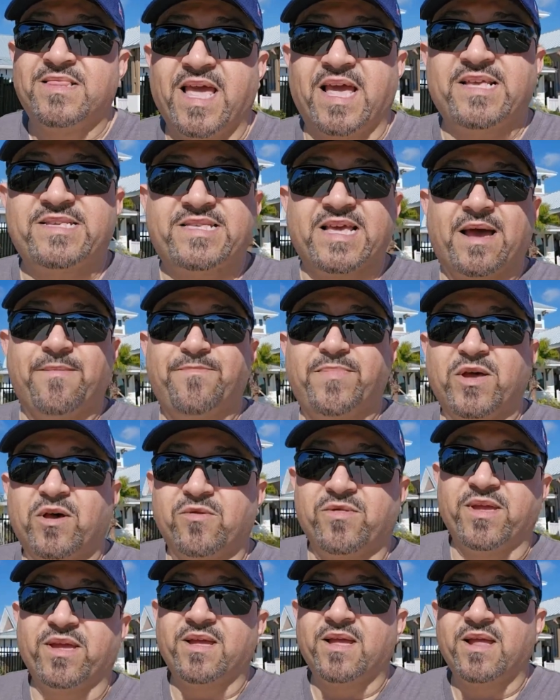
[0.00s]
they stop
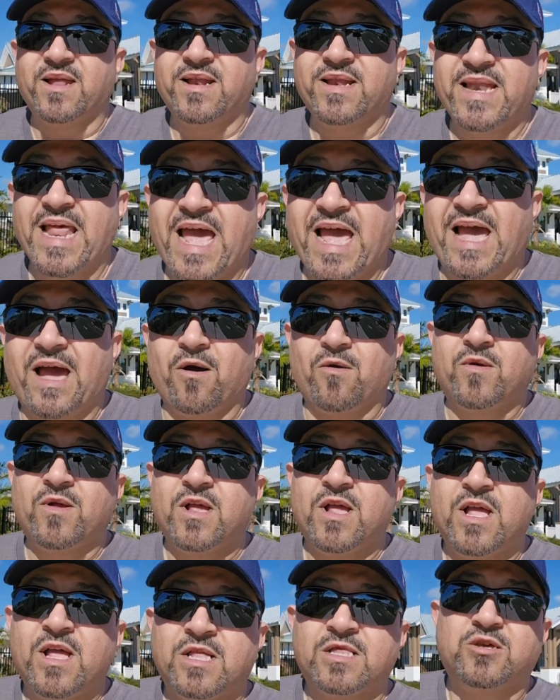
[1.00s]
building. Now,
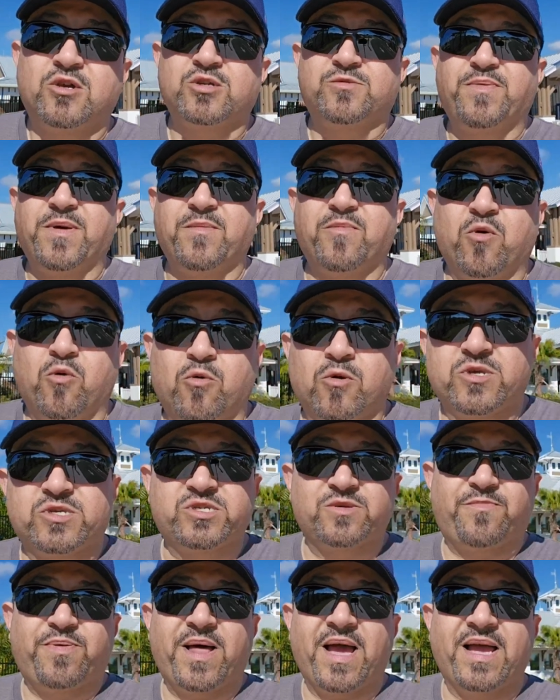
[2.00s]
those people who are
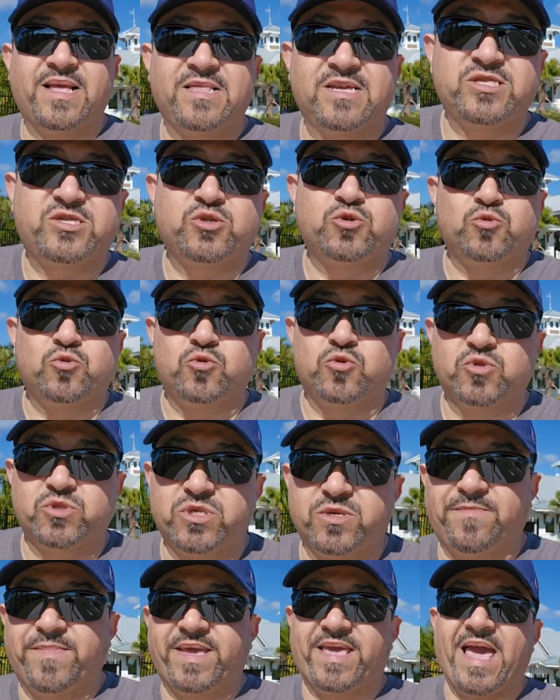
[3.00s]
supplying the
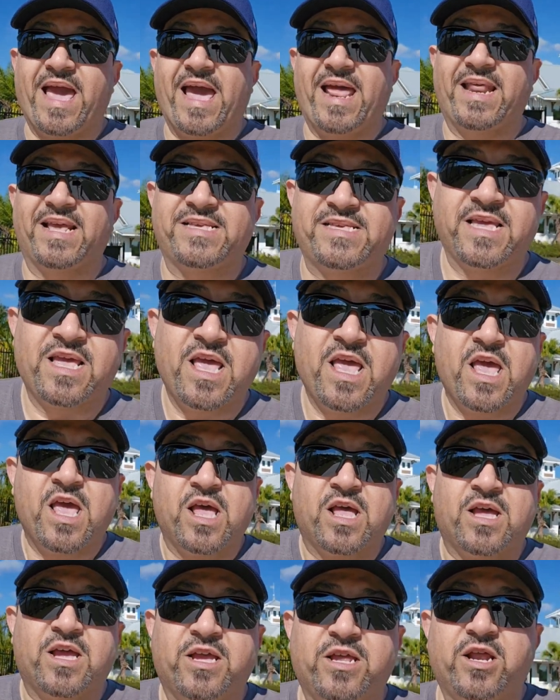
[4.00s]
tools, the mechanics,
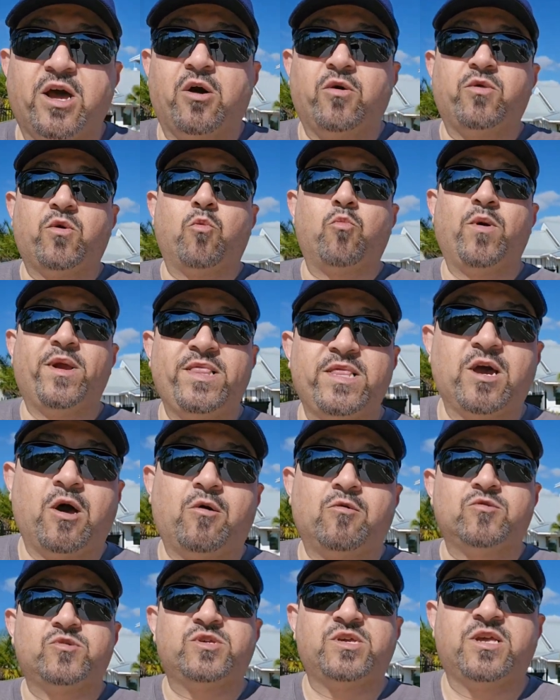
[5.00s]
you know, the
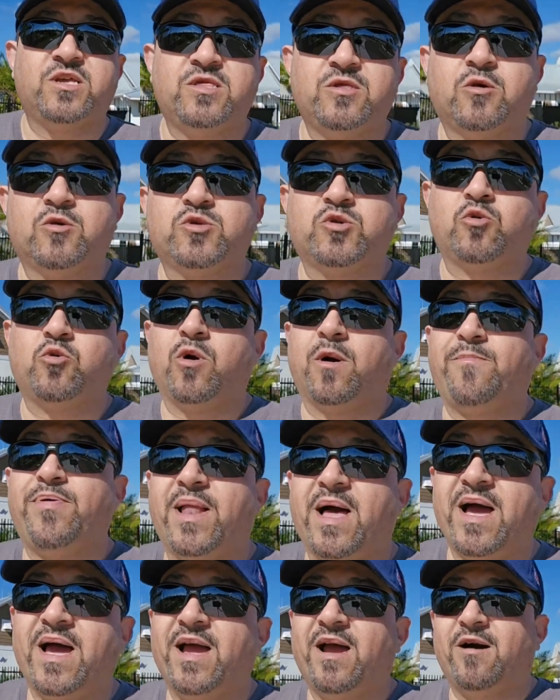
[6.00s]
windows, those who
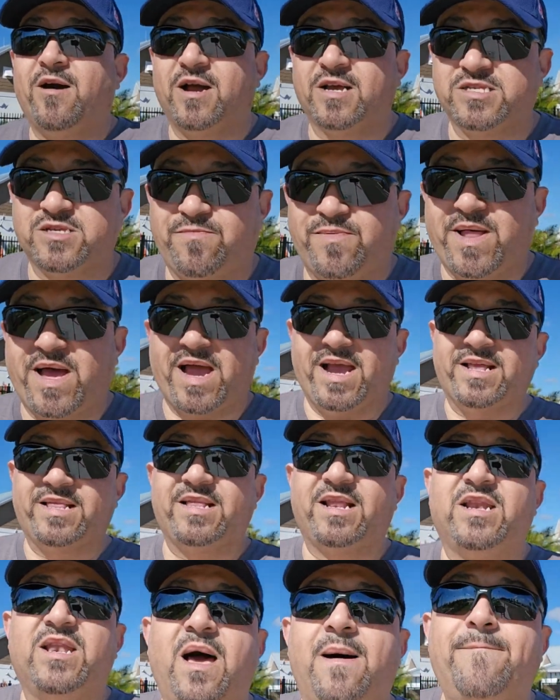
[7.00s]
are
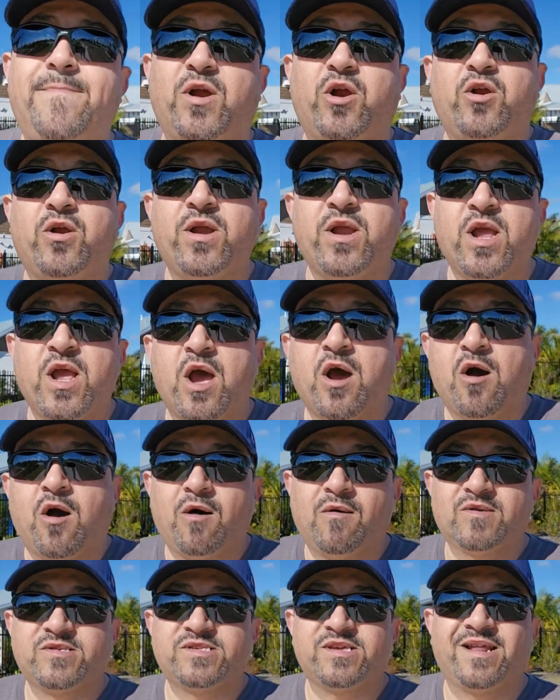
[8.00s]
supplying lumber,
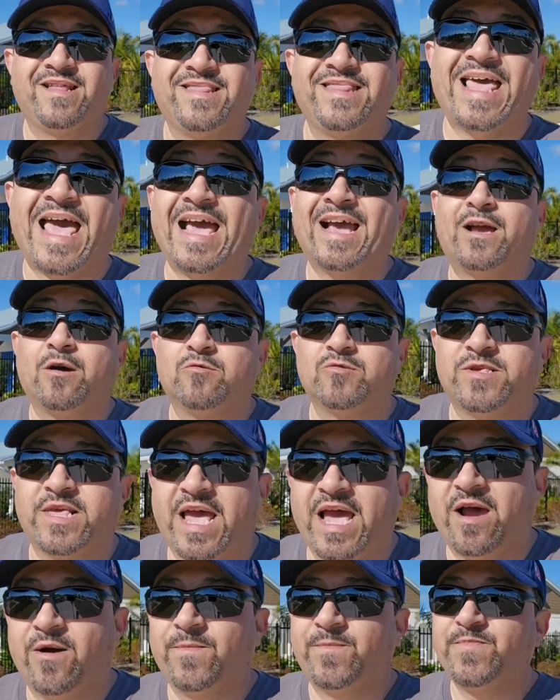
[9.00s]
all of a sudden that goes
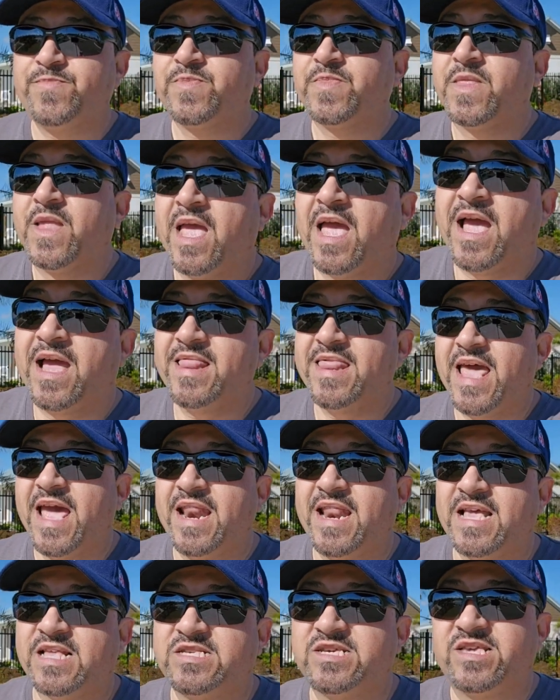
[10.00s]
down. And
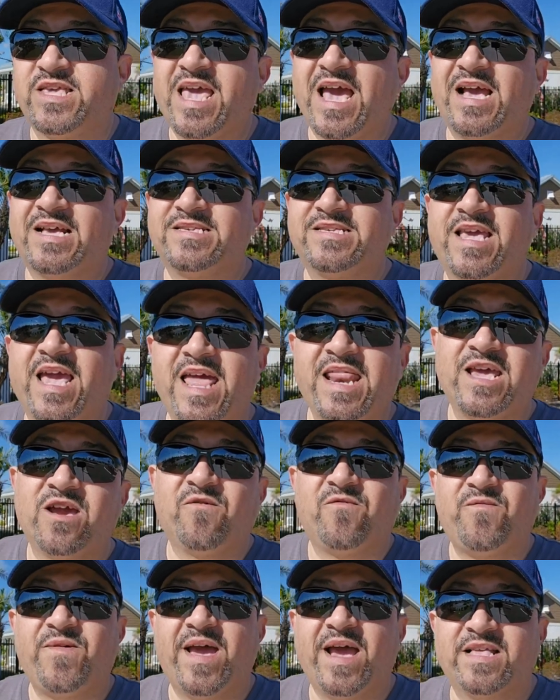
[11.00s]
then it's a cascading
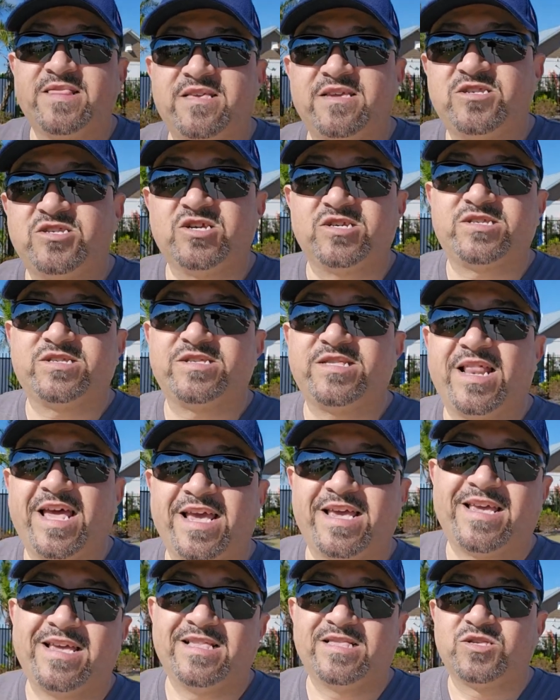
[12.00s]
effect, just
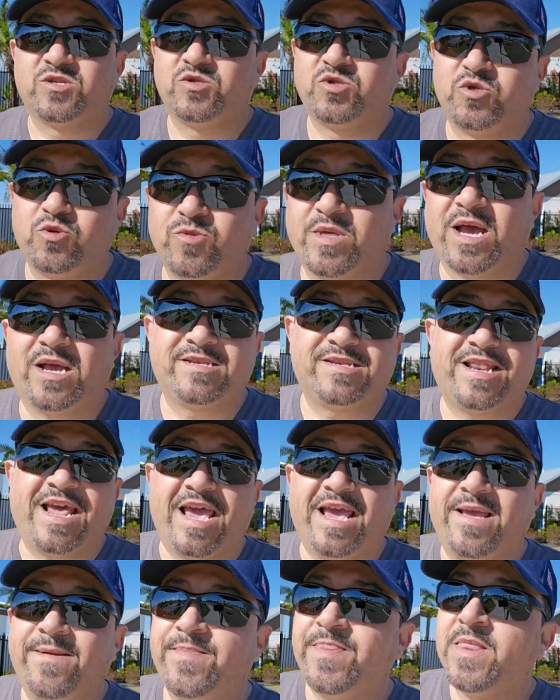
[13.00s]
like in
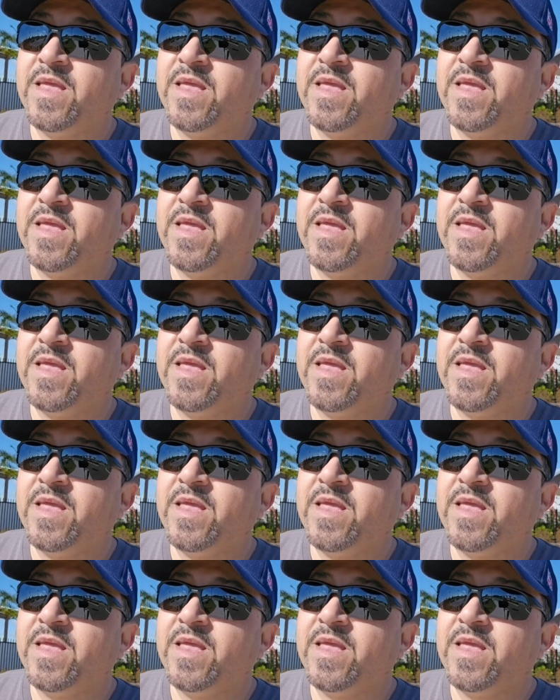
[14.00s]
2008.